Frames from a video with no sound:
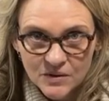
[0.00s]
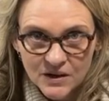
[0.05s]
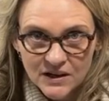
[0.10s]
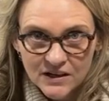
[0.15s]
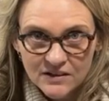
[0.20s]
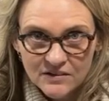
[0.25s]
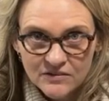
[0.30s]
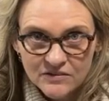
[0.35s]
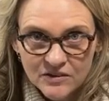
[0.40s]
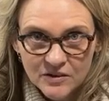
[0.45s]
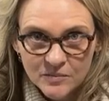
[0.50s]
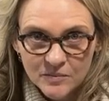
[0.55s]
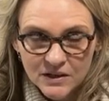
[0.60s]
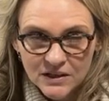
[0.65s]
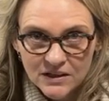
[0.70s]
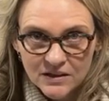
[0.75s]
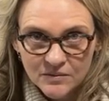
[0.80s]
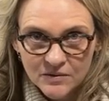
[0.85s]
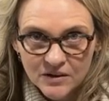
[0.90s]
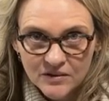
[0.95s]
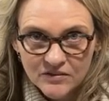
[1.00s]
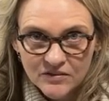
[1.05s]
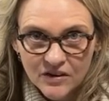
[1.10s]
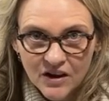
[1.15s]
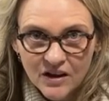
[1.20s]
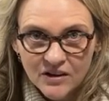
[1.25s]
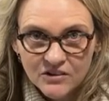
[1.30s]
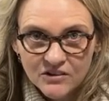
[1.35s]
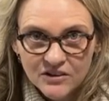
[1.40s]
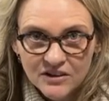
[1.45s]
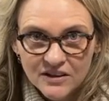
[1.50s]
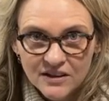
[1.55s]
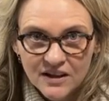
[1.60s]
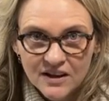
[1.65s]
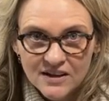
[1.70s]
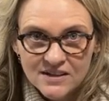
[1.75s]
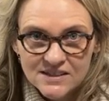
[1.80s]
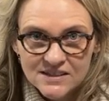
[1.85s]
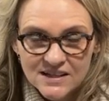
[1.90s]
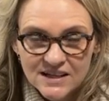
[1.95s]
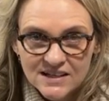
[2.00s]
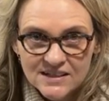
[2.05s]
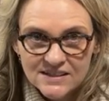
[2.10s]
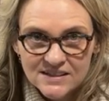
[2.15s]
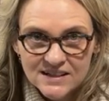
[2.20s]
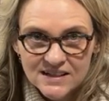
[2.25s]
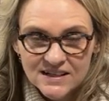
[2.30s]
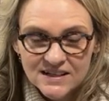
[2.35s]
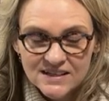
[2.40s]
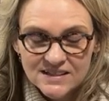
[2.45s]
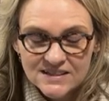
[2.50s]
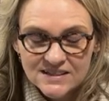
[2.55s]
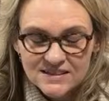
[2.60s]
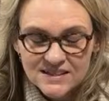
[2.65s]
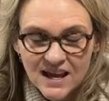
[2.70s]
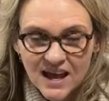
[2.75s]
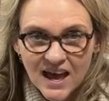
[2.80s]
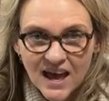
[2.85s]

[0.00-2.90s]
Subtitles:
waiting for me that my father-in-law sent us.